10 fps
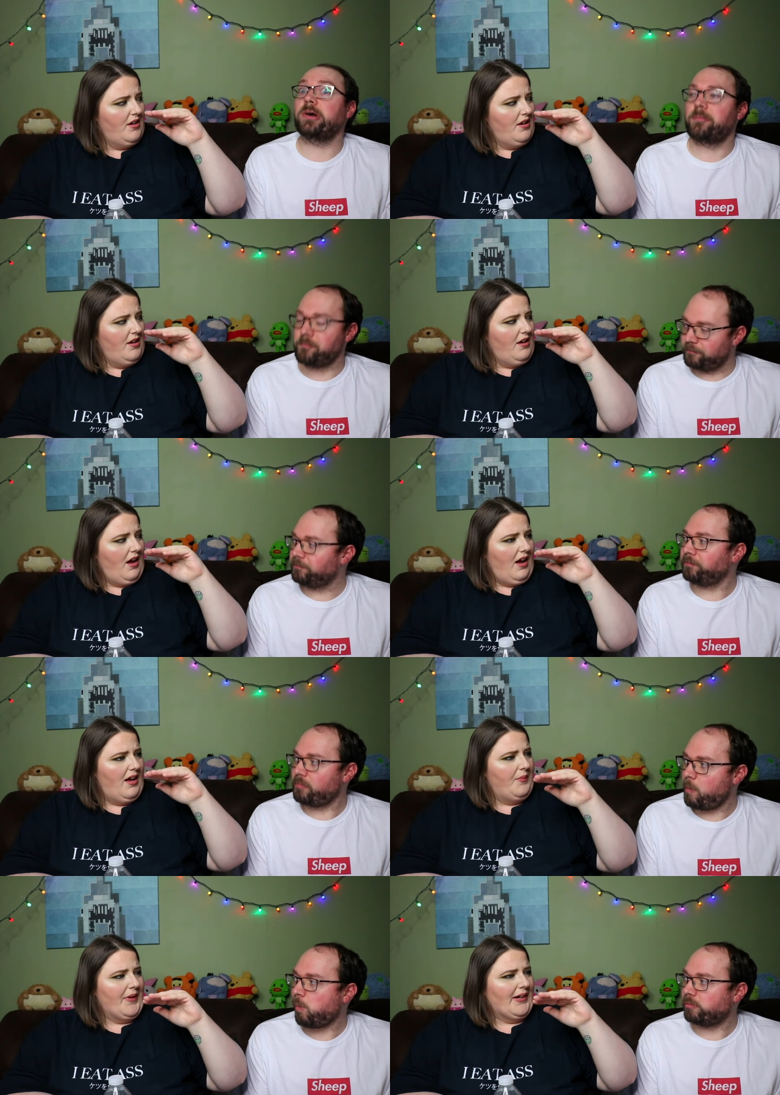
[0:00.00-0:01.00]
Speaker 1: Yeah
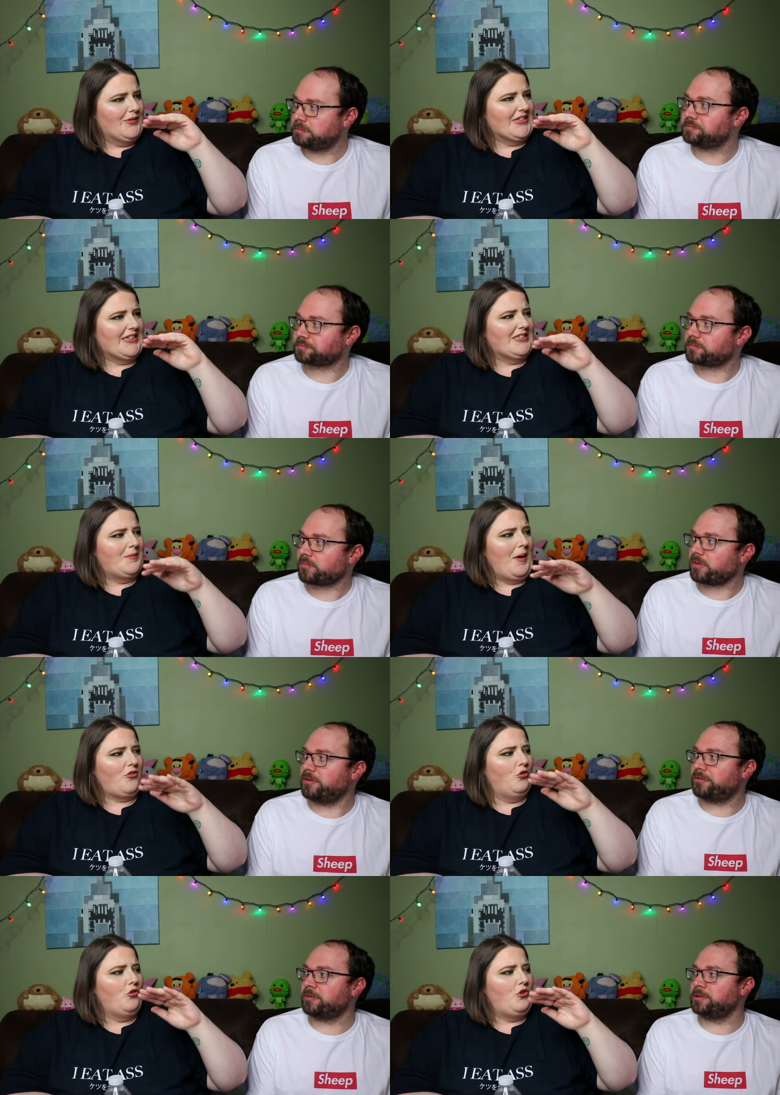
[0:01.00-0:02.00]
um, like it was like a
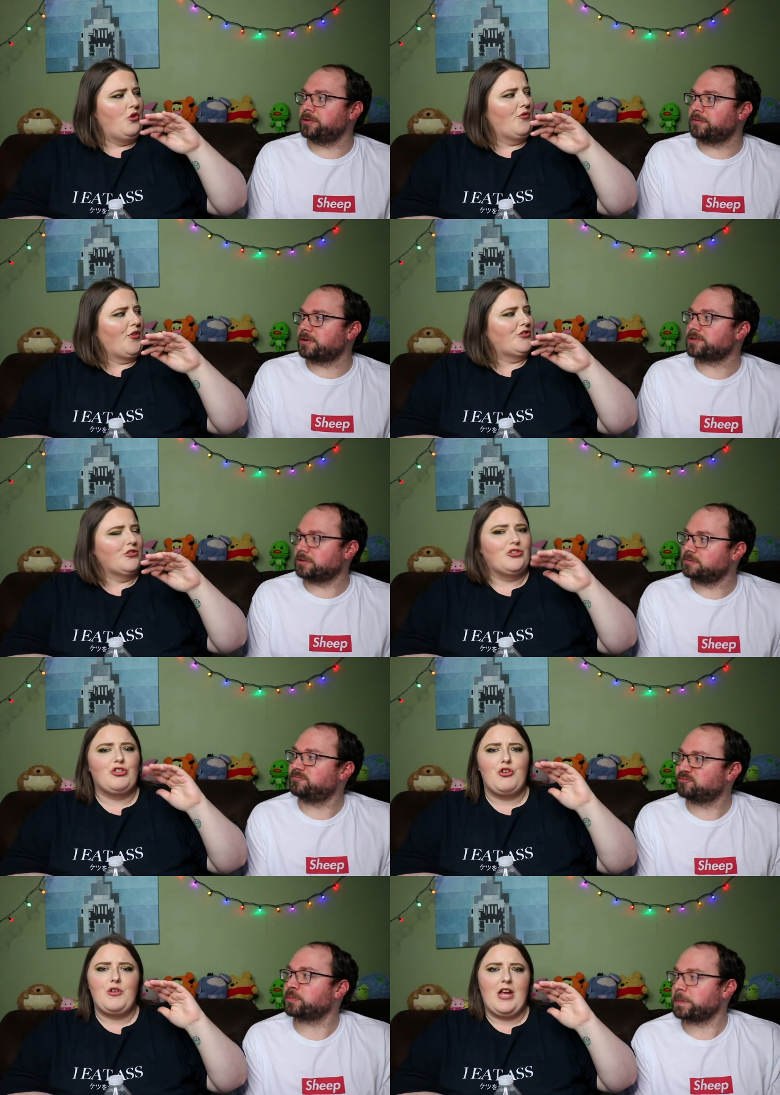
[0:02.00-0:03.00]
special Universal, Universal,
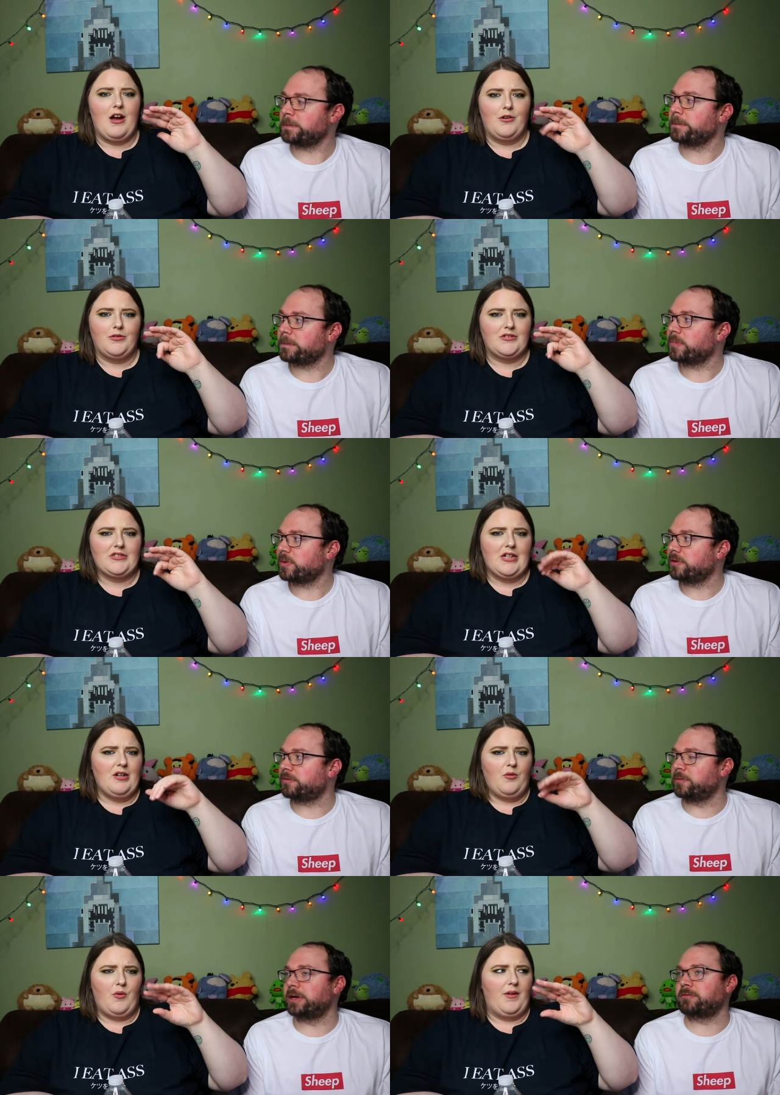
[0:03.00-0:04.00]
Studios
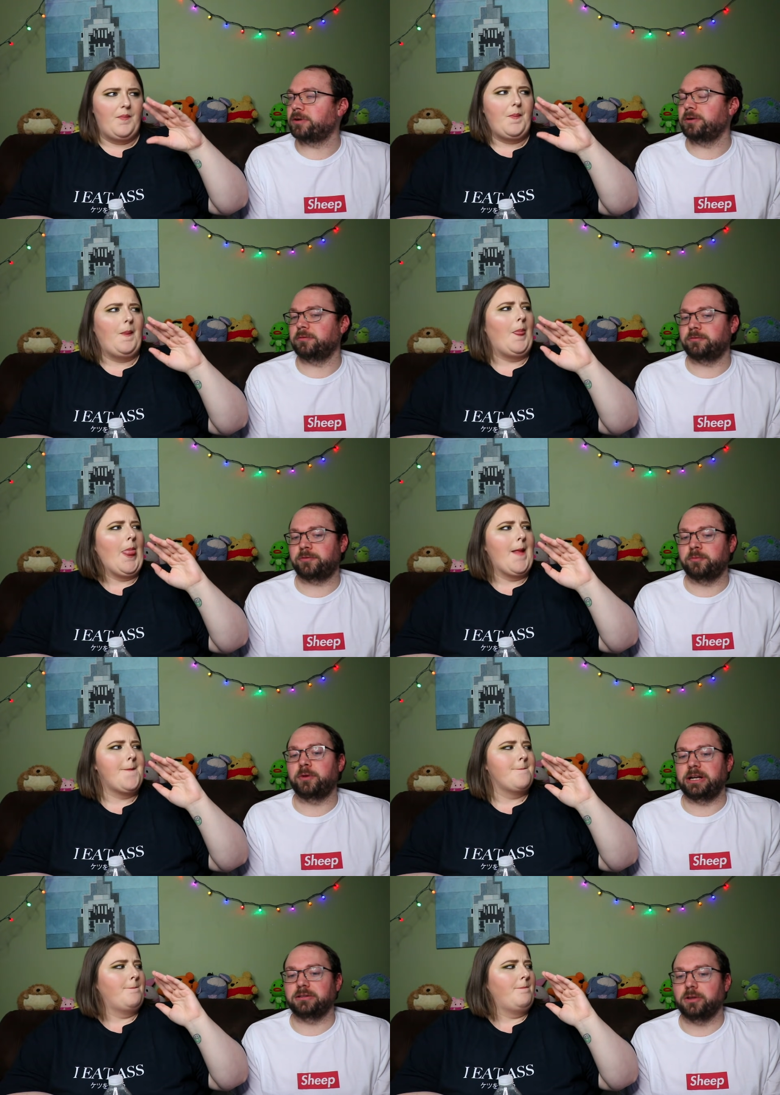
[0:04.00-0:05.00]
Speaker 2: from like right from when
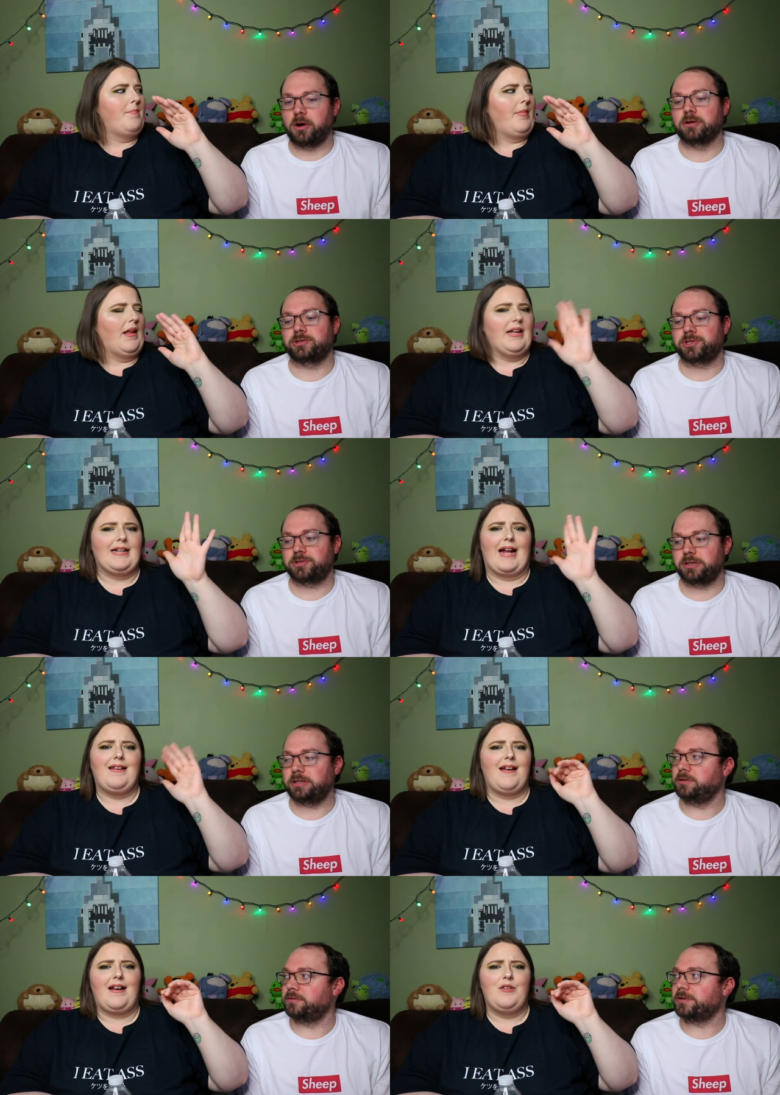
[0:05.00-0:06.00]
it launched, like
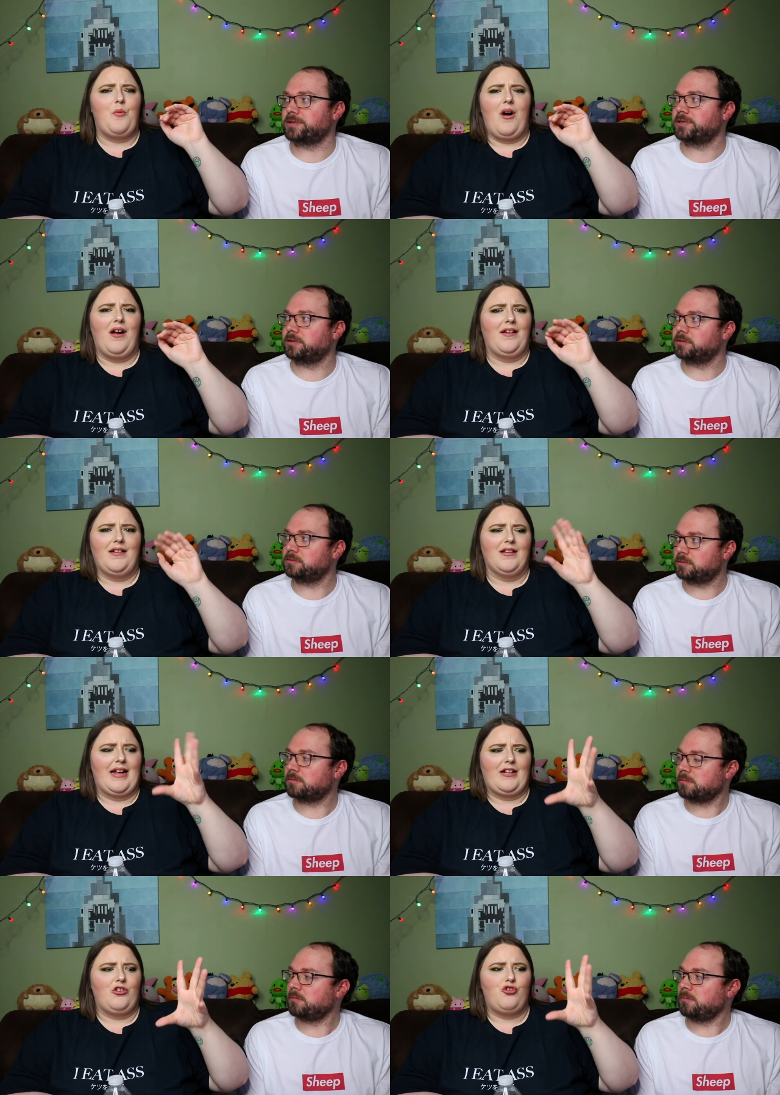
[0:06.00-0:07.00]
1991.
Speaker 1: The
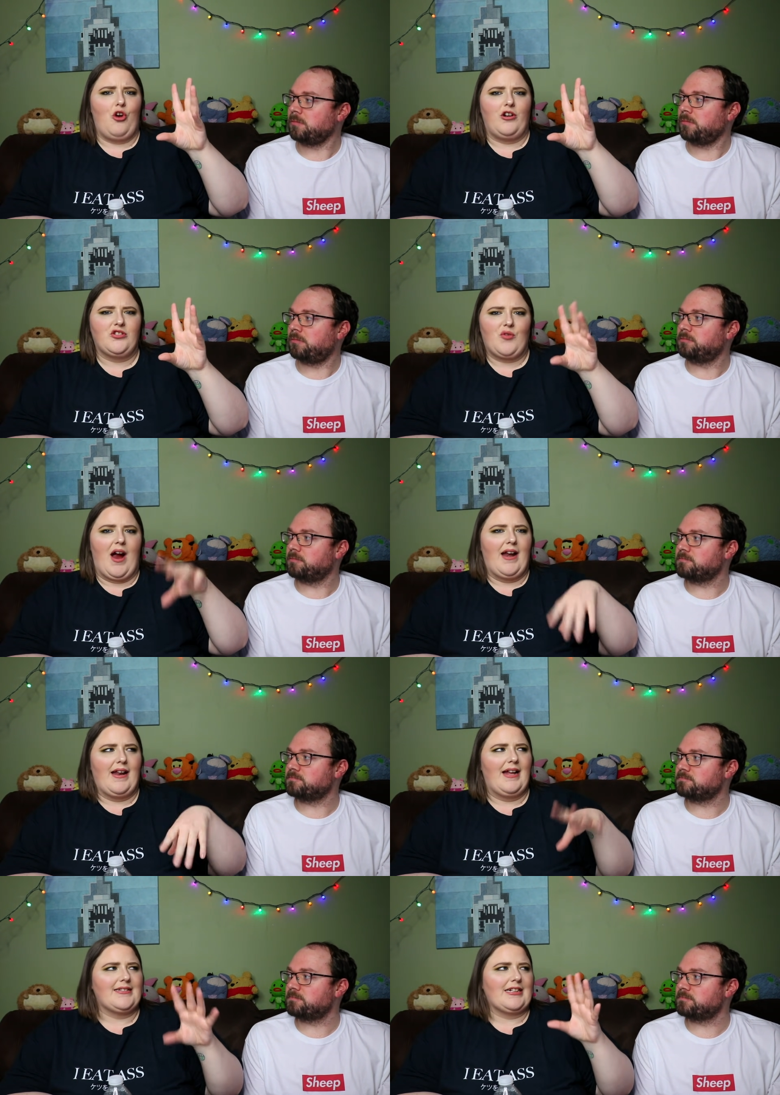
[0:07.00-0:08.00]
like the Jaws ride,
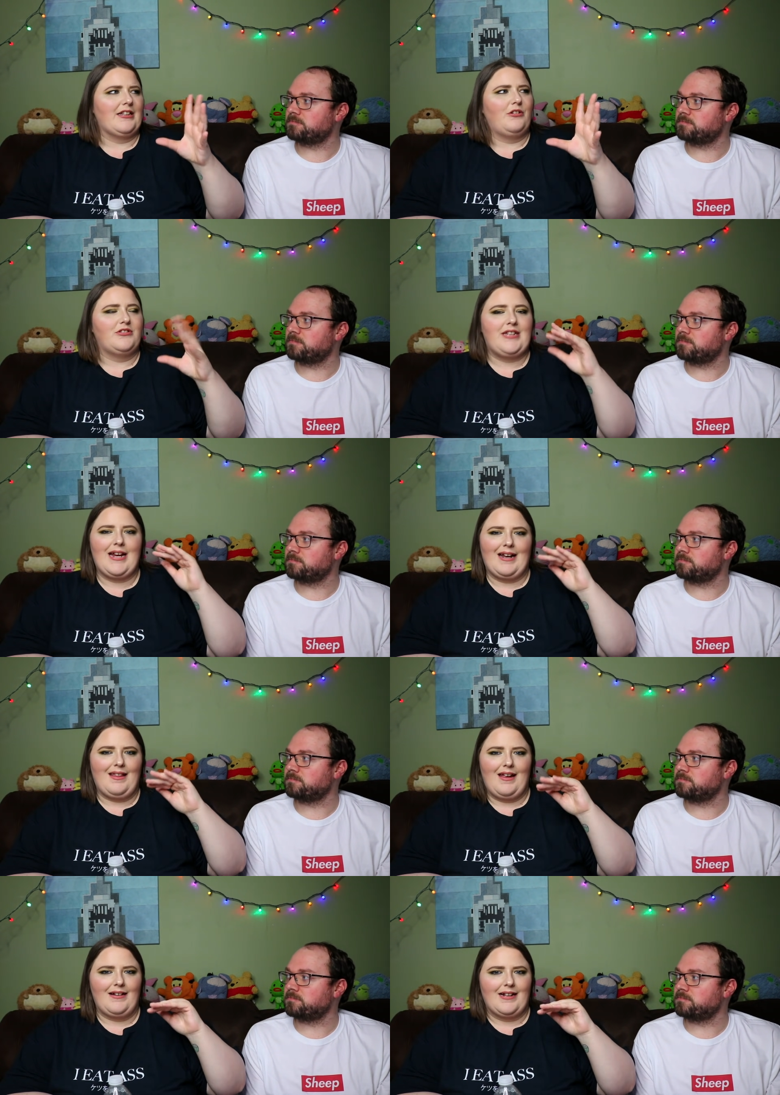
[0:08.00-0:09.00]
and it's like a little ticket
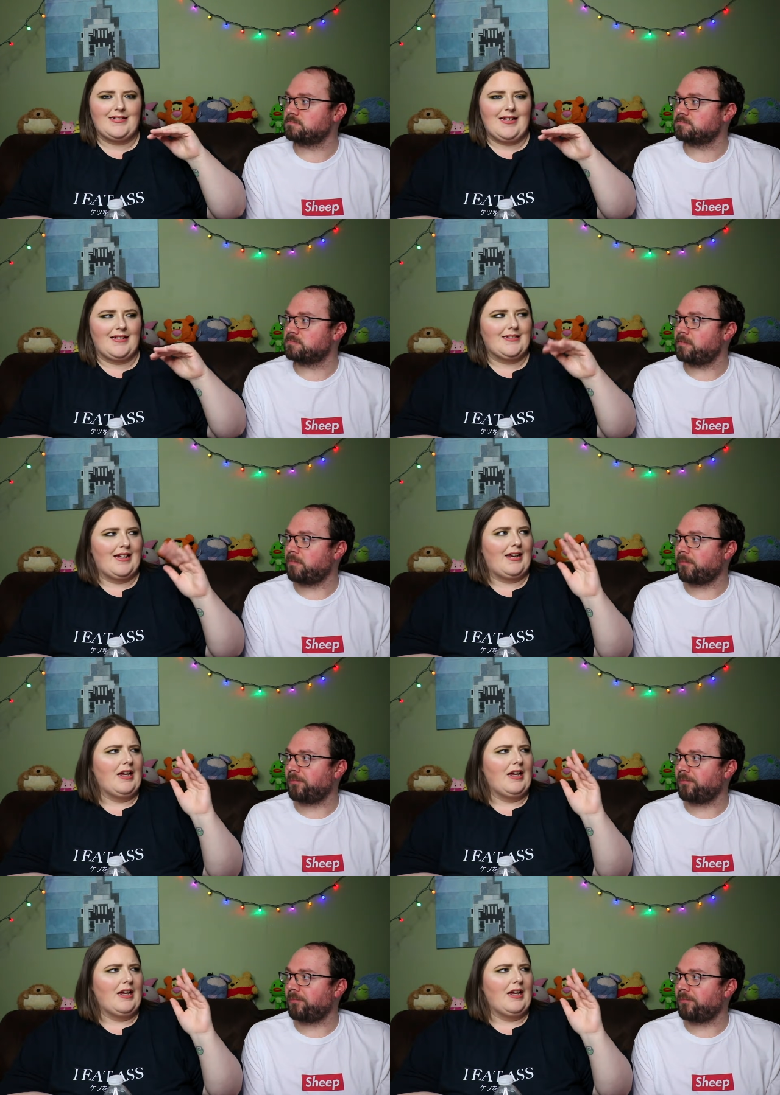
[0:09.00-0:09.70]
thing that says like